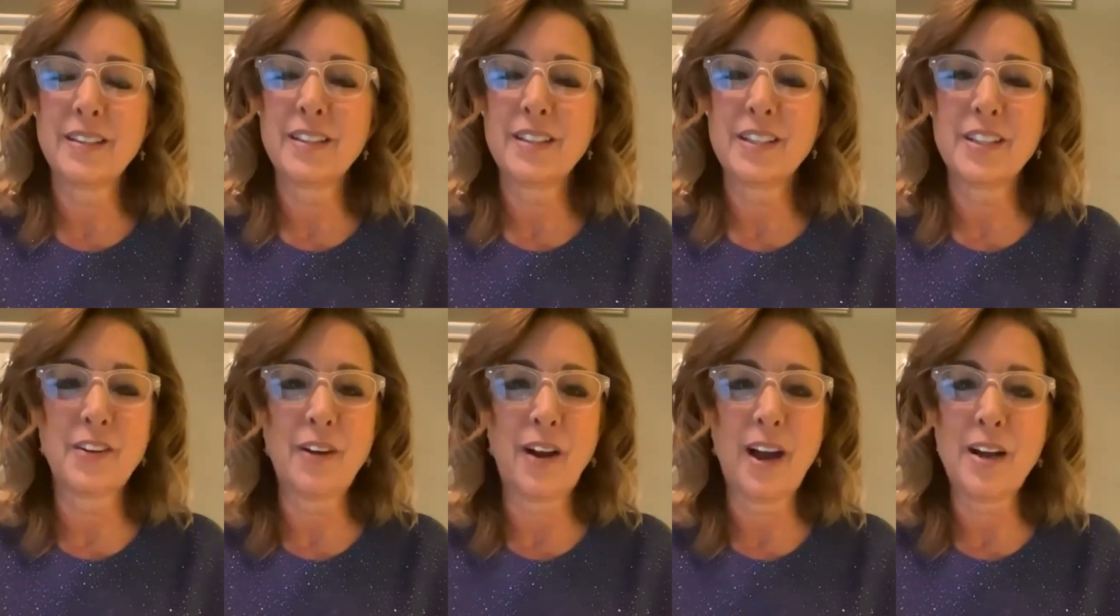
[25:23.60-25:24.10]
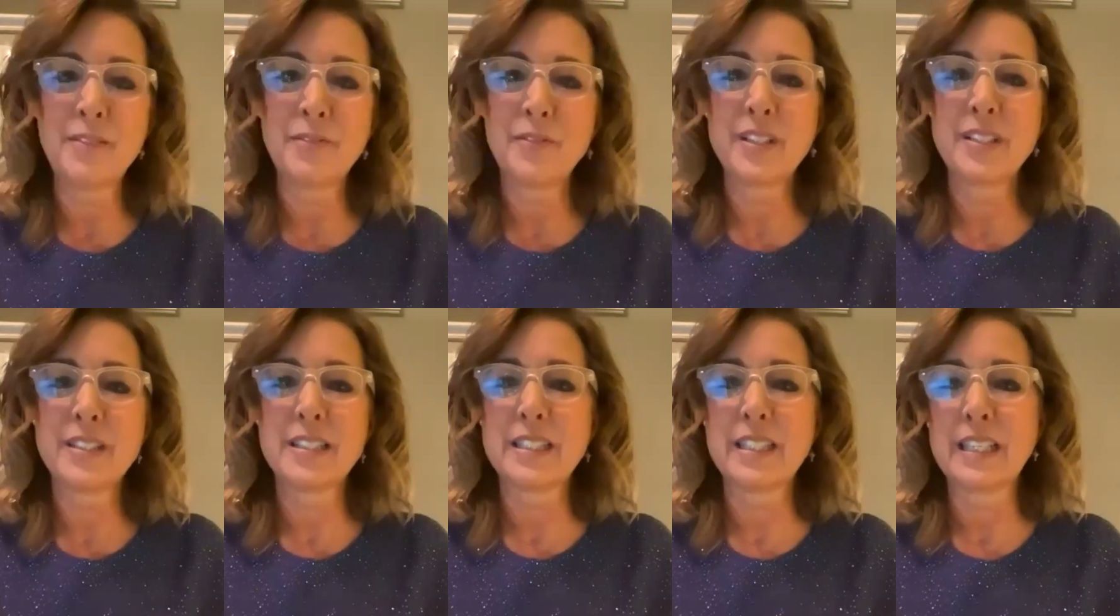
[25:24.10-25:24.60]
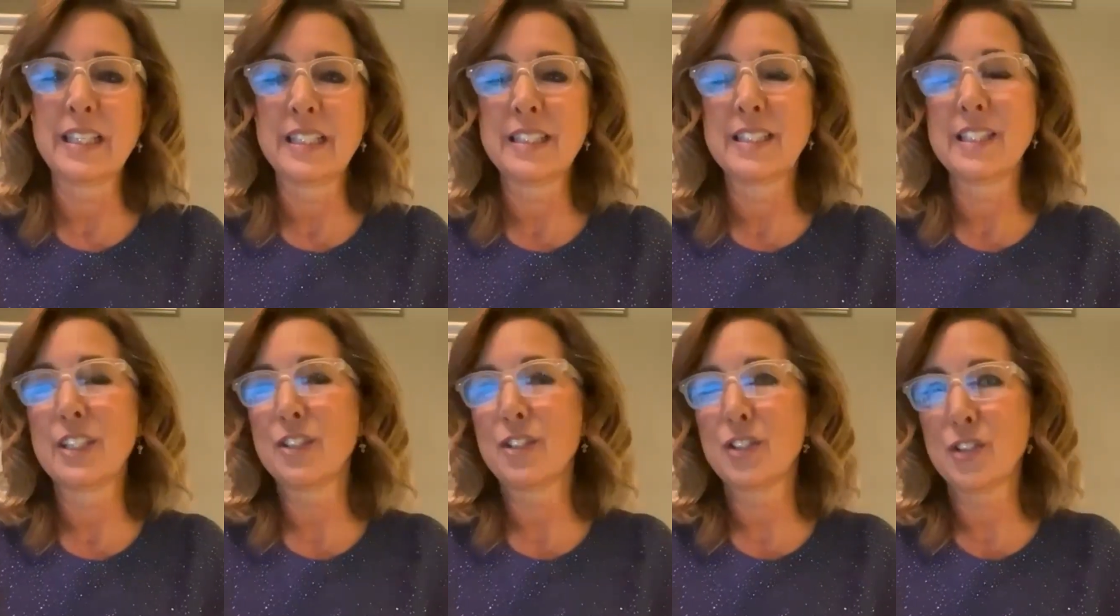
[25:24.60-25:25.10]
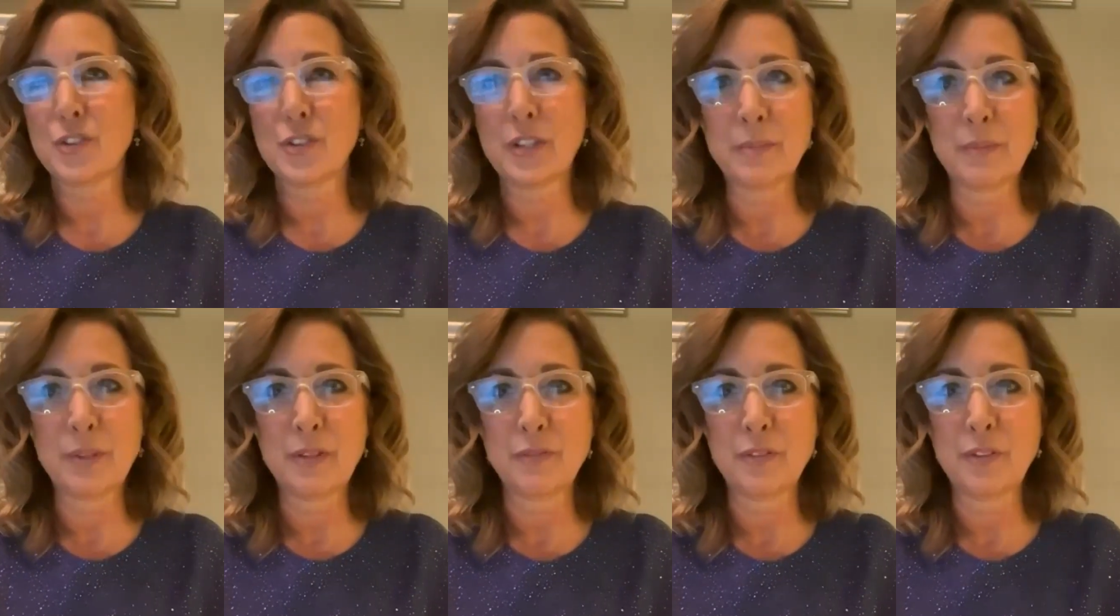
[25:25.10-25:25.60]
you know, obviously it's
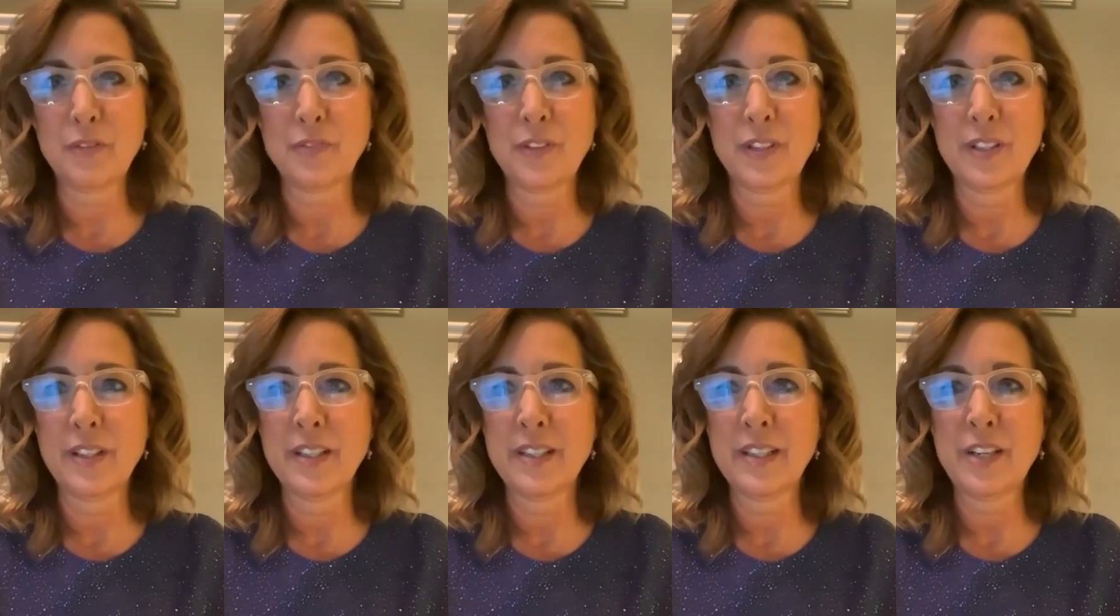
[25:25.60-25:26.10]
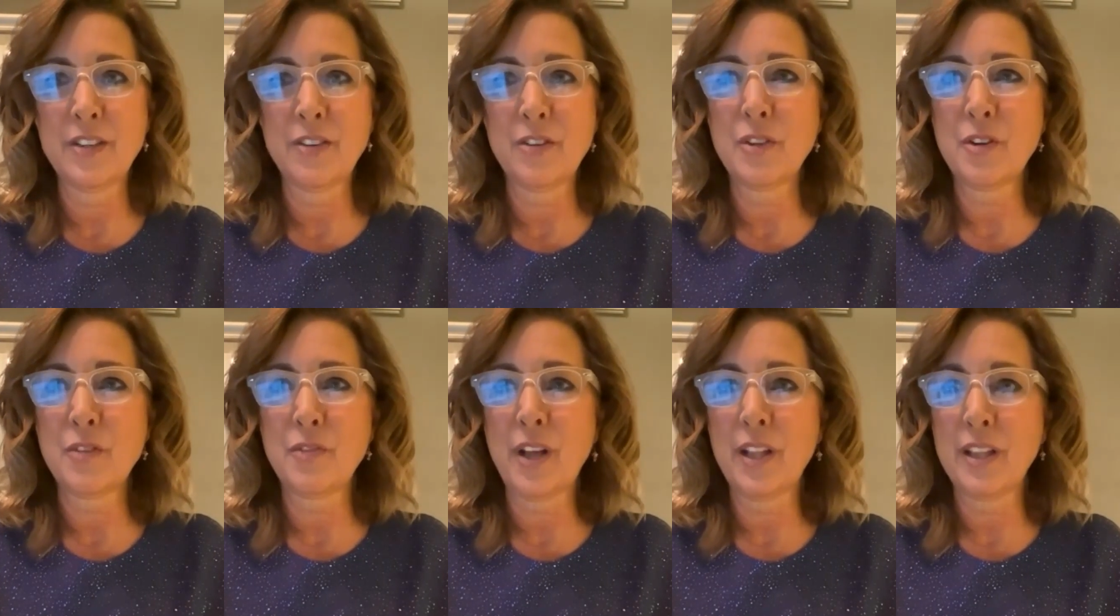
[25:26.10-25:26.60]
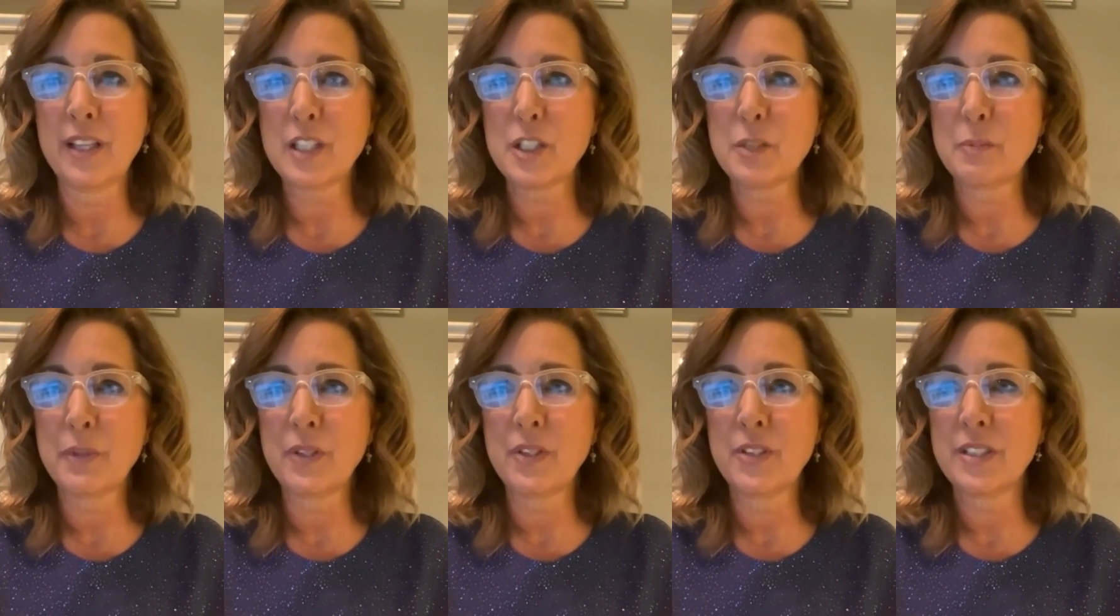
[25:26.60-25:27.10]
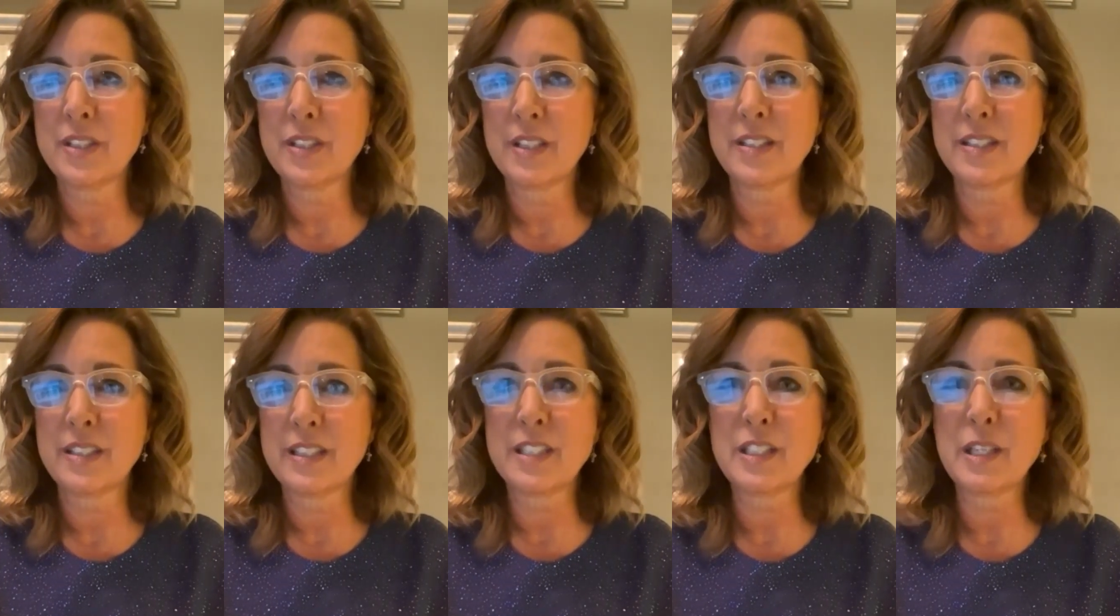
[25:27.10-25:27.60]
extremely fulfilling. I know you've all experienced
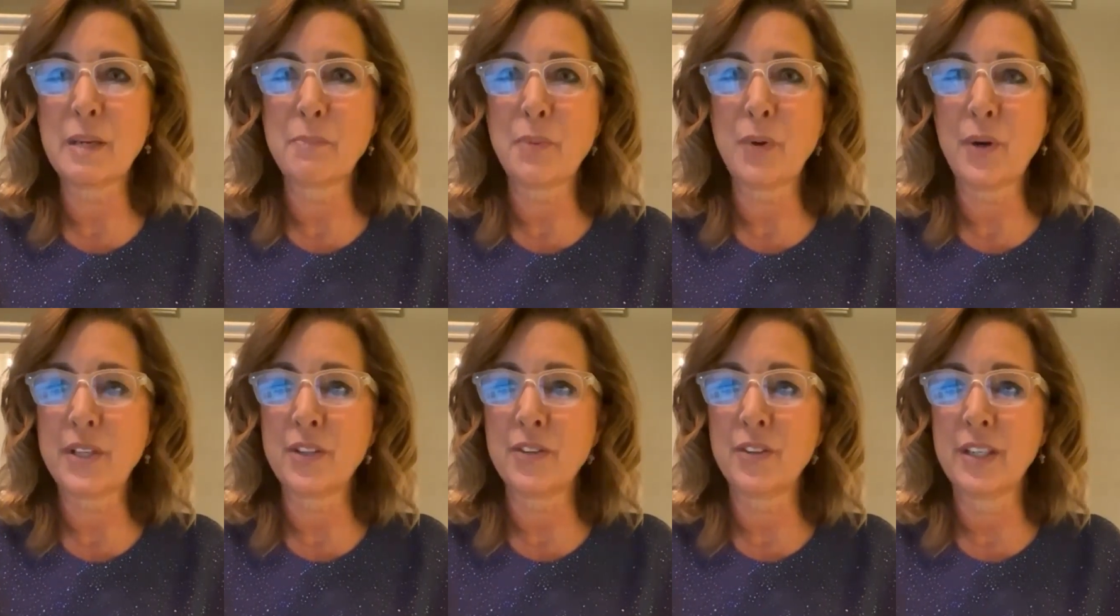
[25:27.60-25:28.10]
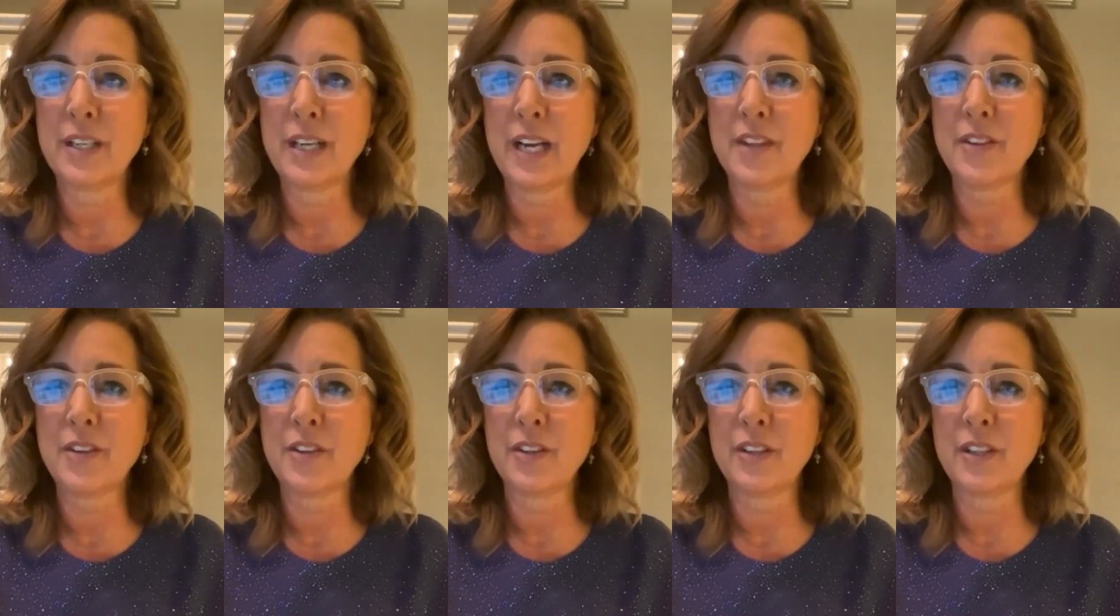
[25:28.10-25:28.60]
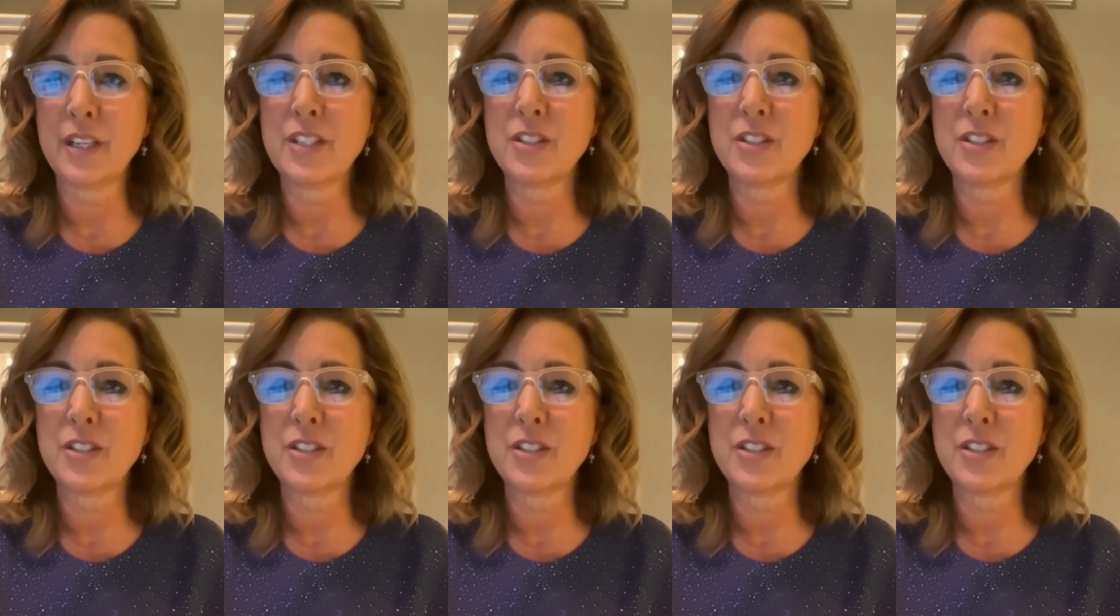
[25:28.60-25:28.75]
this at some point or another.